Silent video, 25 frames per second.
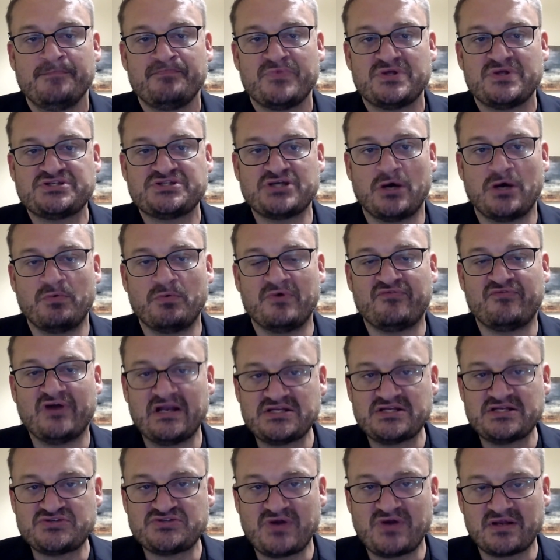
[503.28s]
So we've really
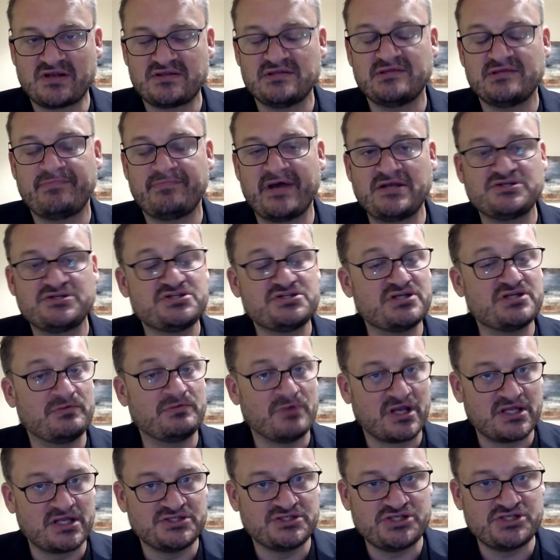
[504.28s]
strengthened the bench, and we're
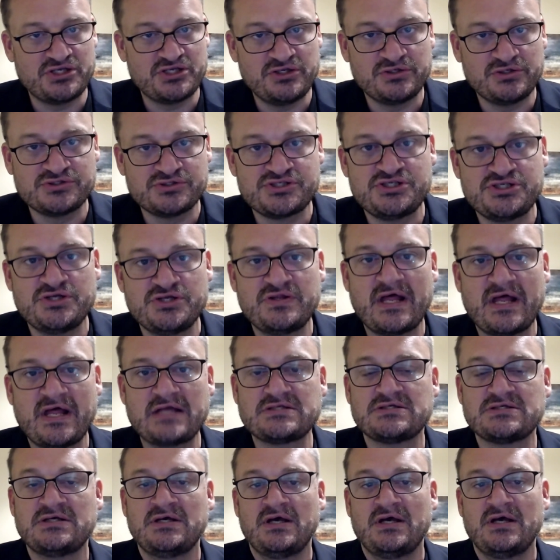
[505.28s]
continuing to do that
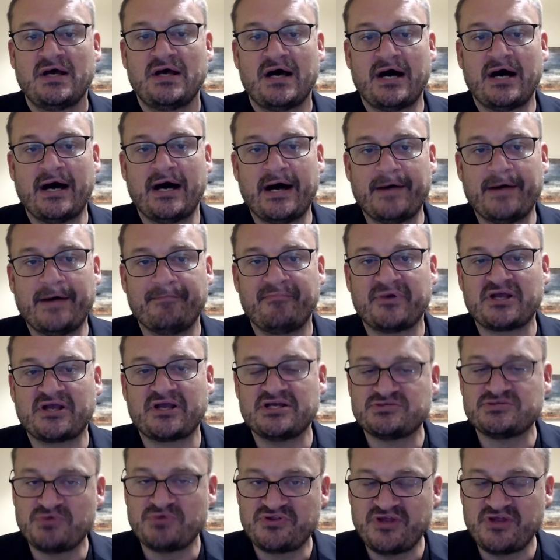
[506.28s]
because
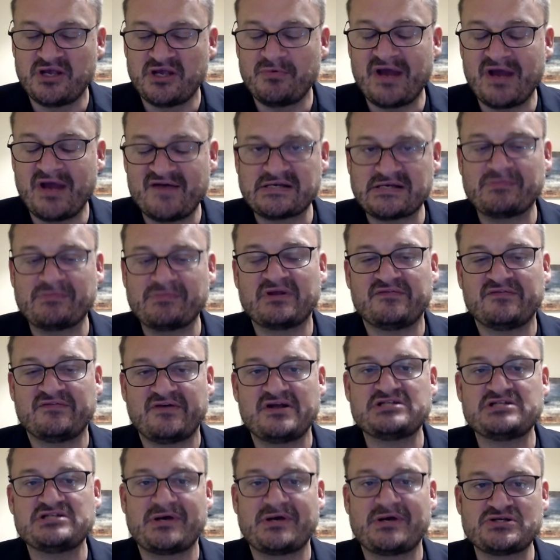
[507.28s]
we think we have something very
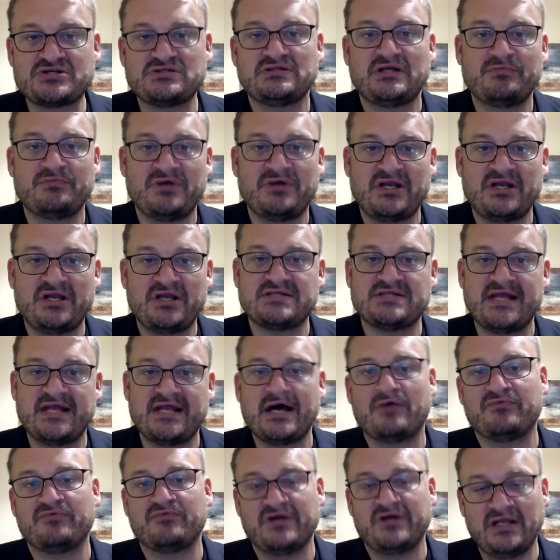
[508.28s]
special, and we need to now
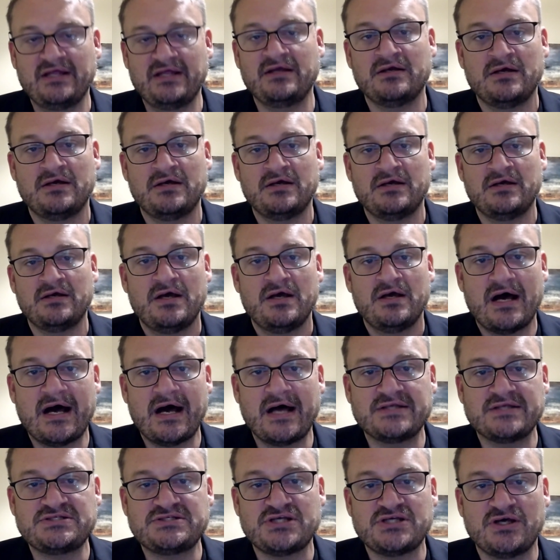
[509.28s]
really
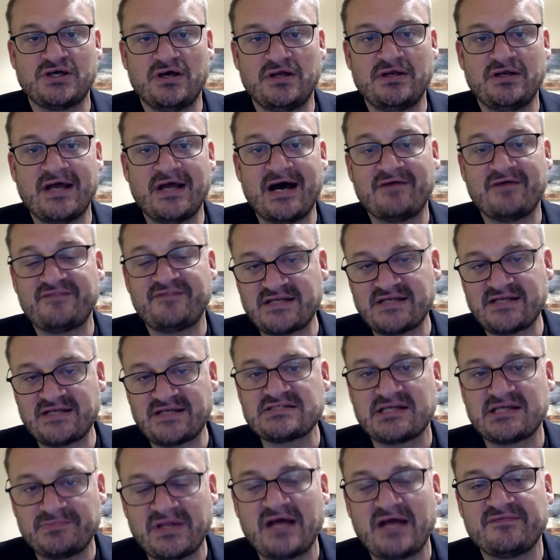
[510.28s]
turn our fantastic
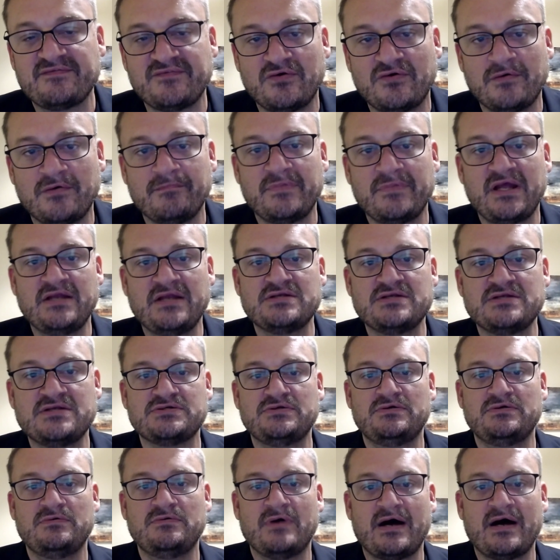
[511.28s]
platform
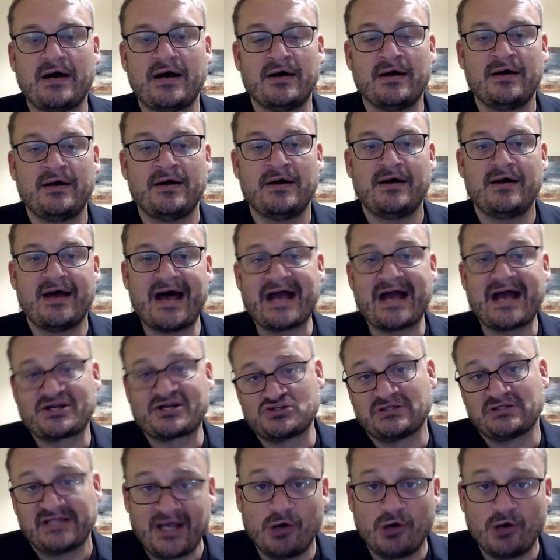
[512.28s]
into actually
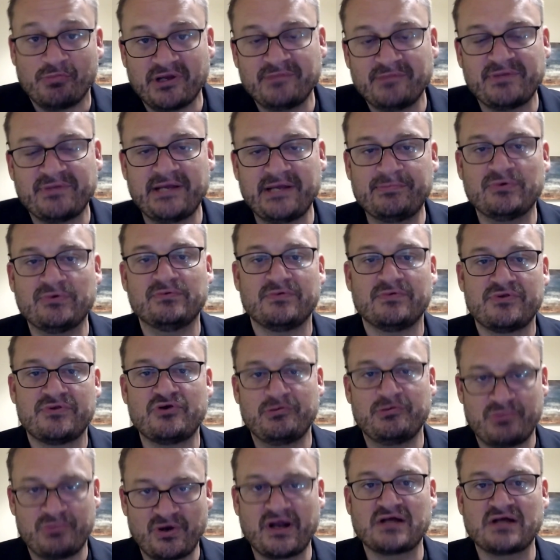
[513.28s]
helping people through
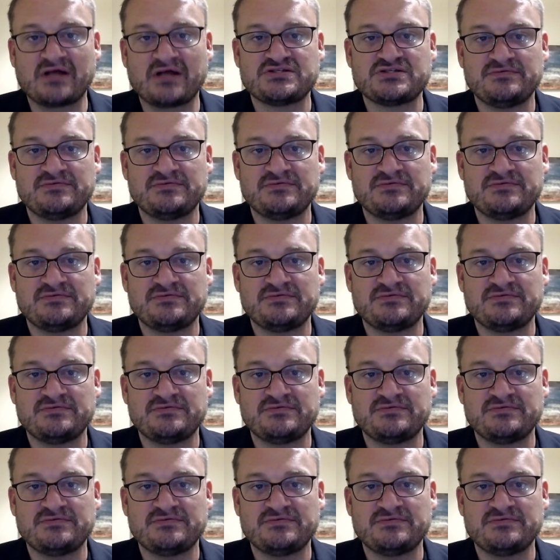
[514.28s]
products.